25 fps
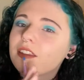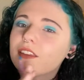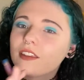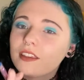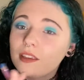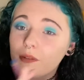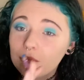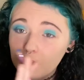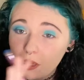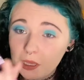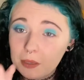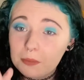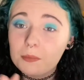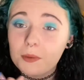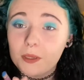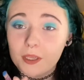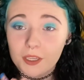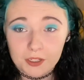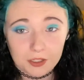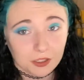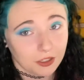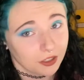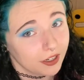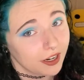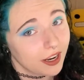it might be
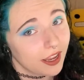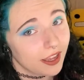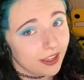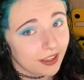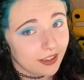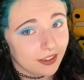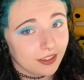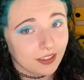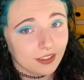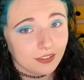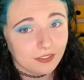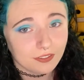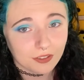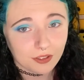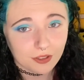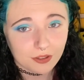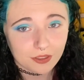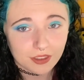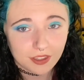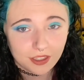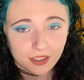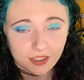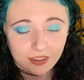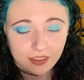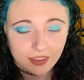in your head if you
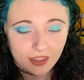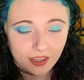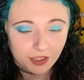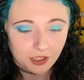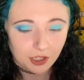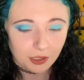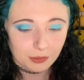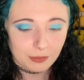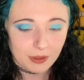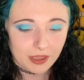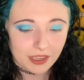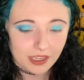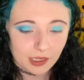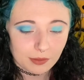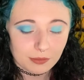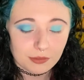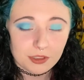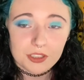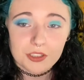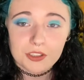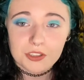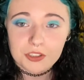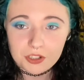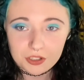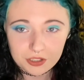think that your makeup
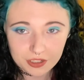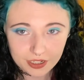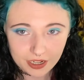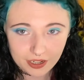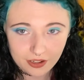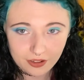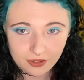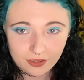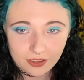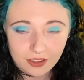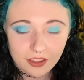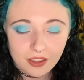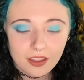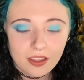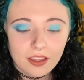didn't turn out